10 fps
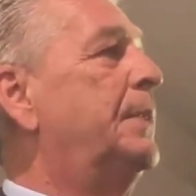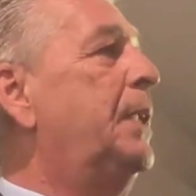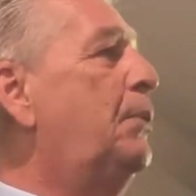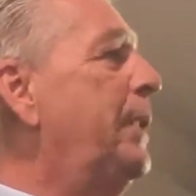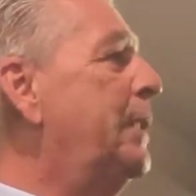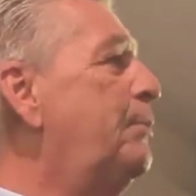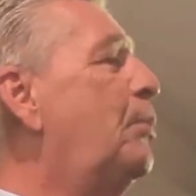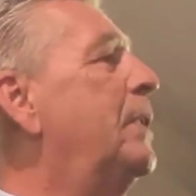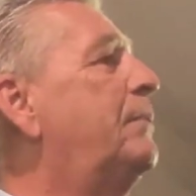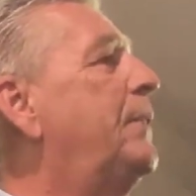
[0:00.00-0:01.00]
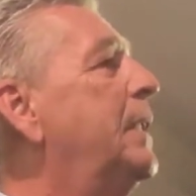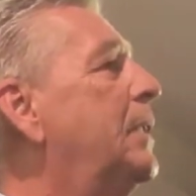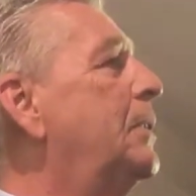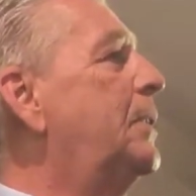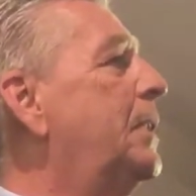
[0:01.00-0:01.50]
You know, we can point
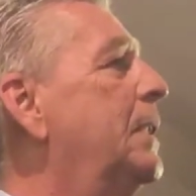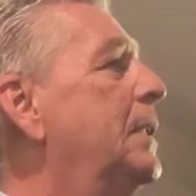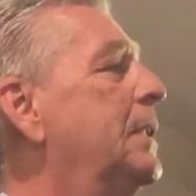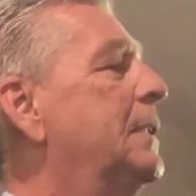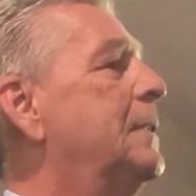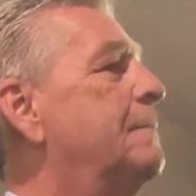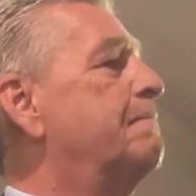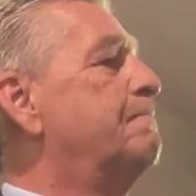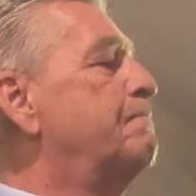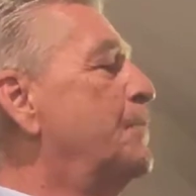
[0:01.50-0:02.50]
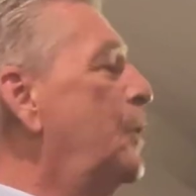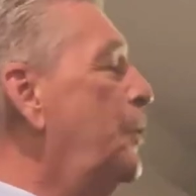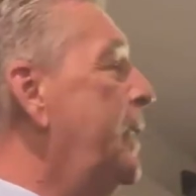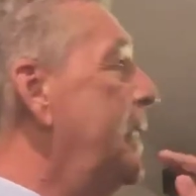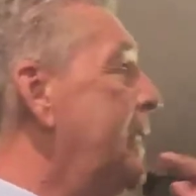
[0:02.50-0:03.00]
fingers.
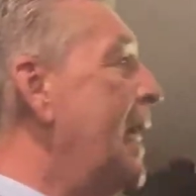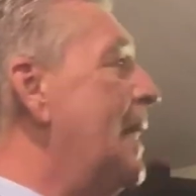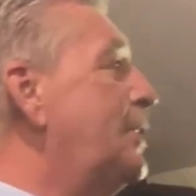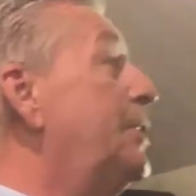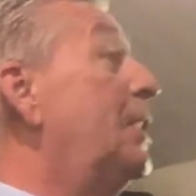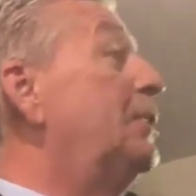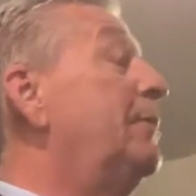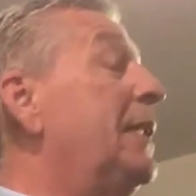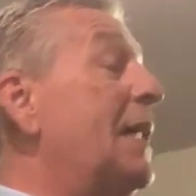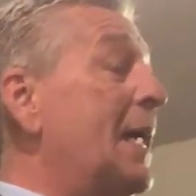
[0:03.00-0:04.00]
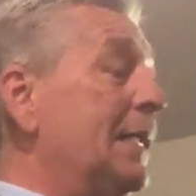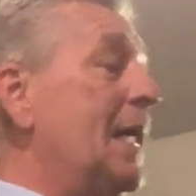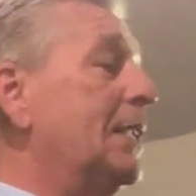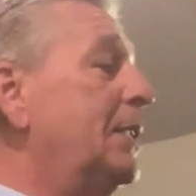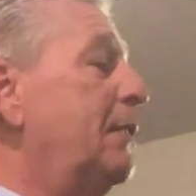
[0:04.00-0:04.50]
We can cast judgment. And
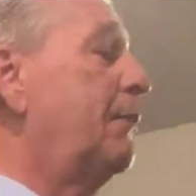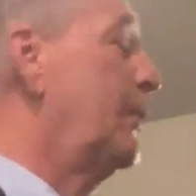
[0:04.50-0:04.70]
actually,